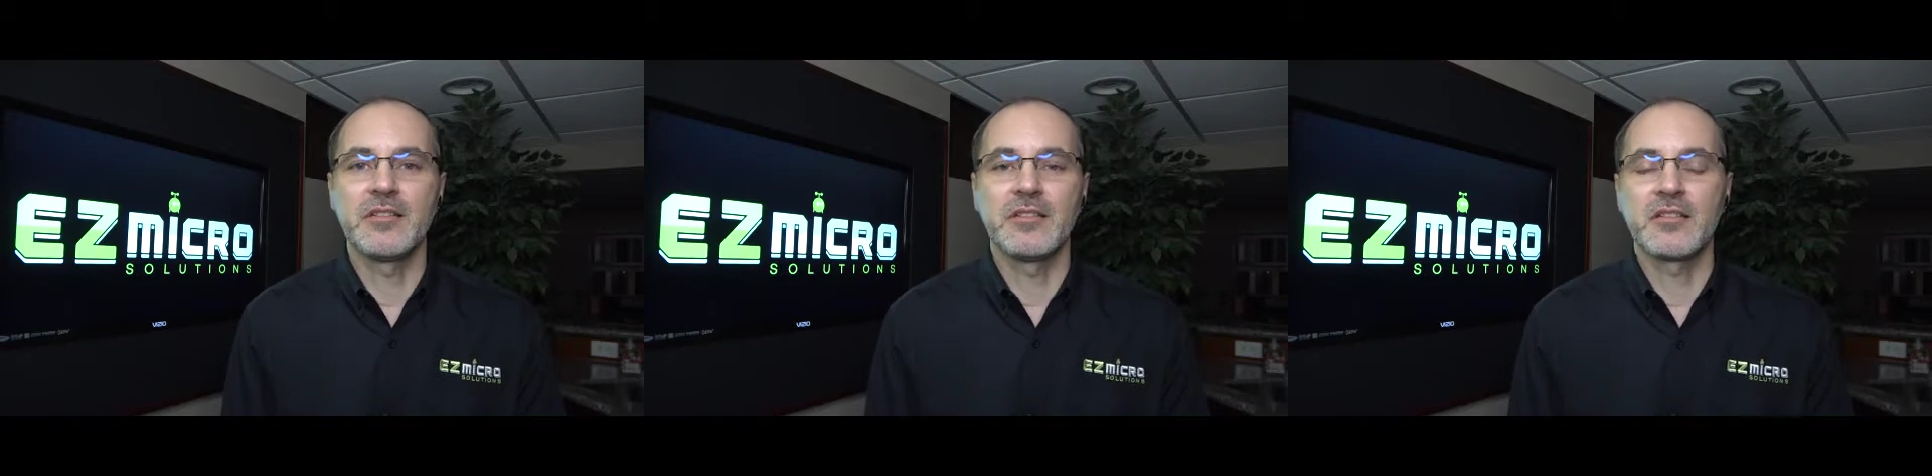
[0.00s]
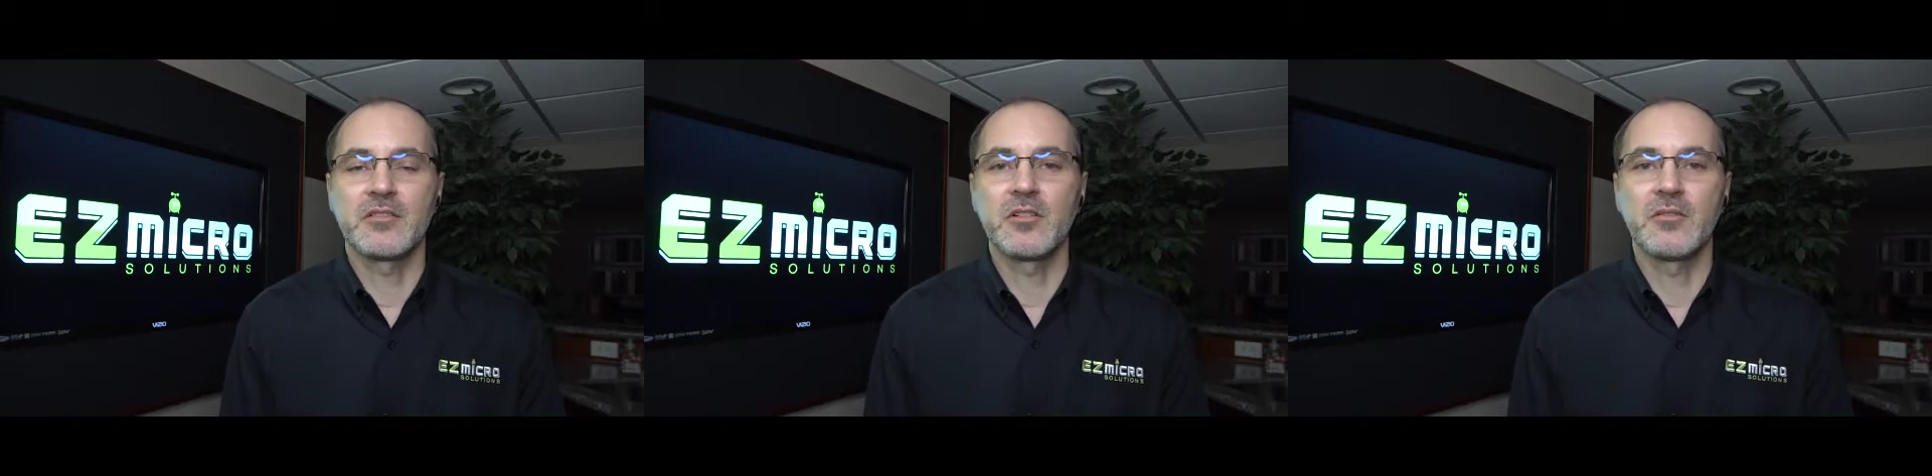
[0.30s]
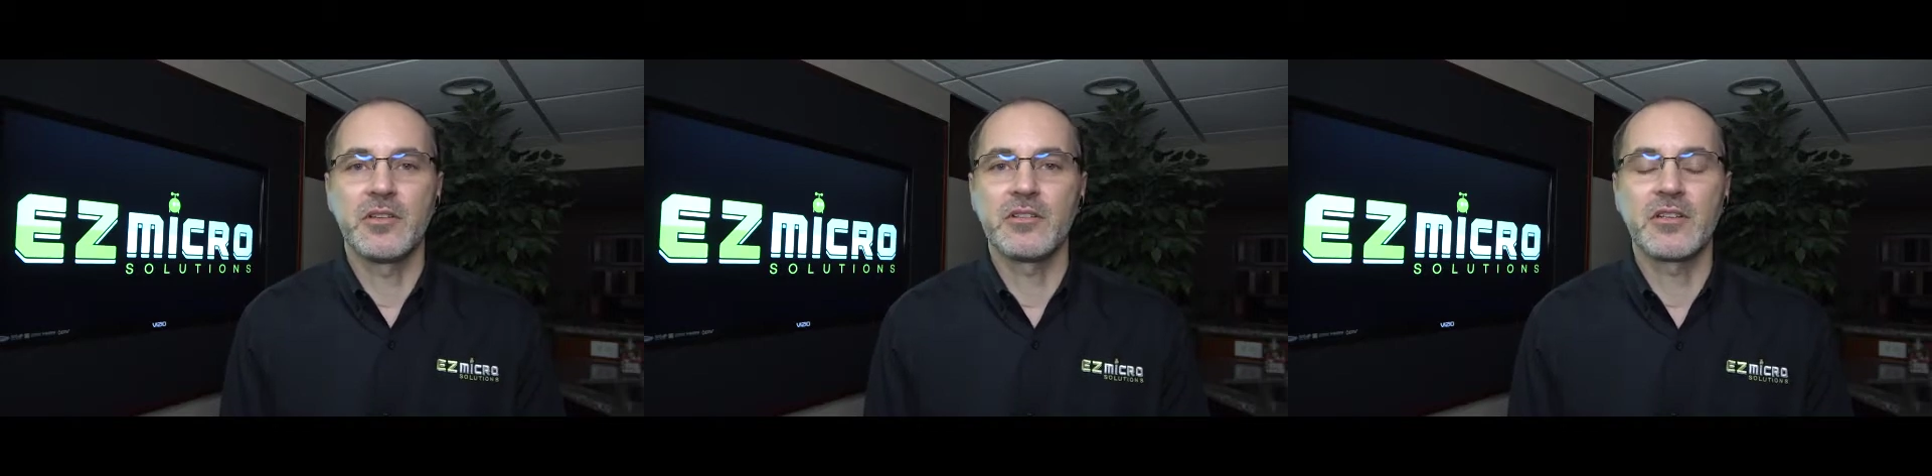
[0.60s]
it's a
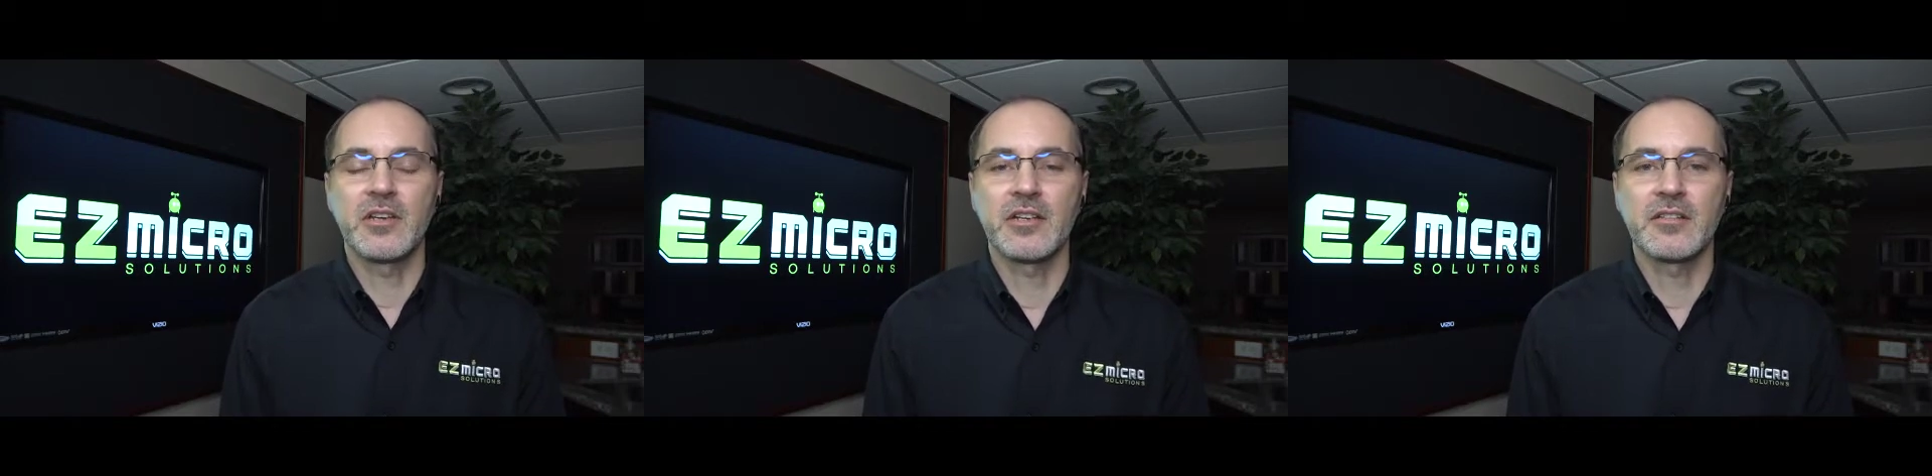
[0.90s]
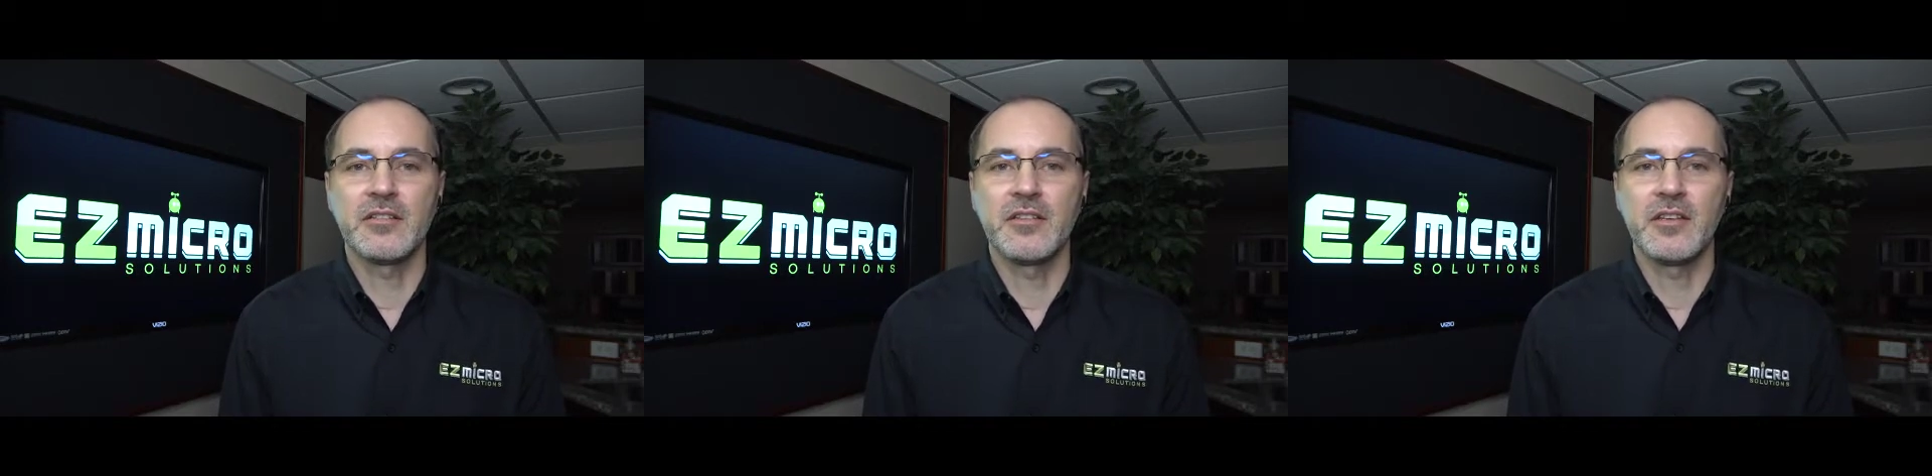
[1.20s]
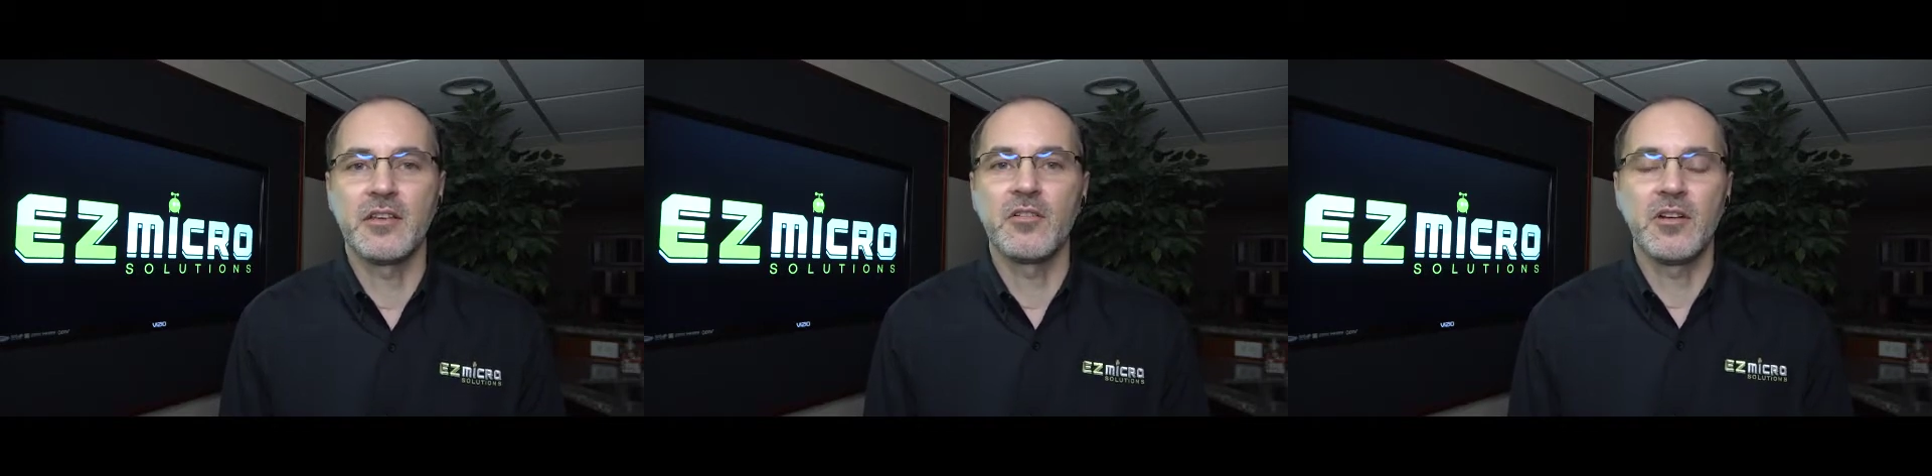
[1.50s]
server that's connected to
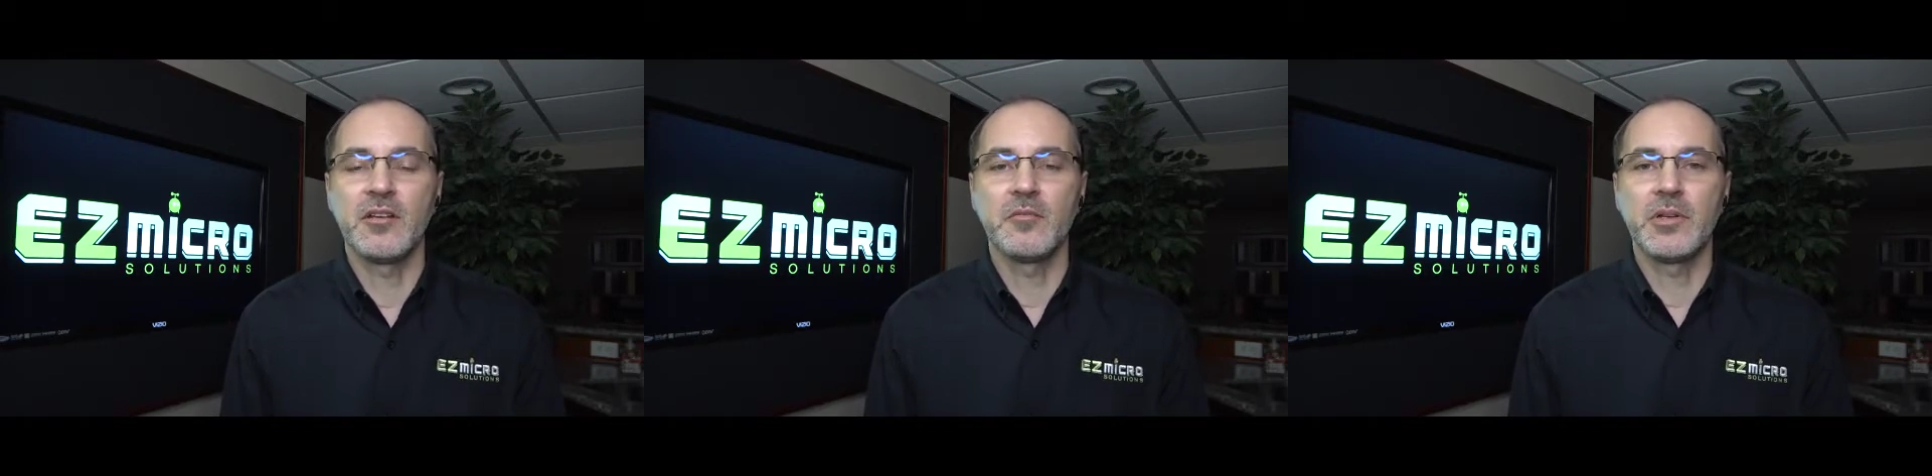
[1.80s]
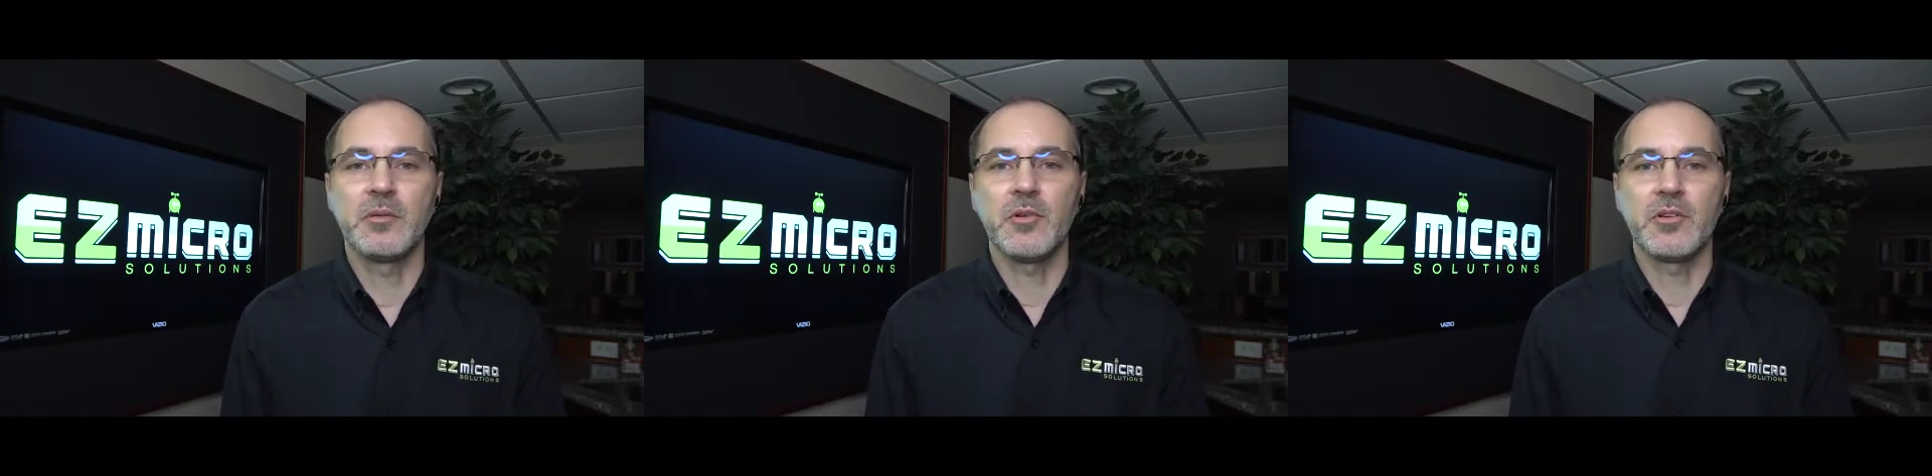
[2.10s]
the internet and people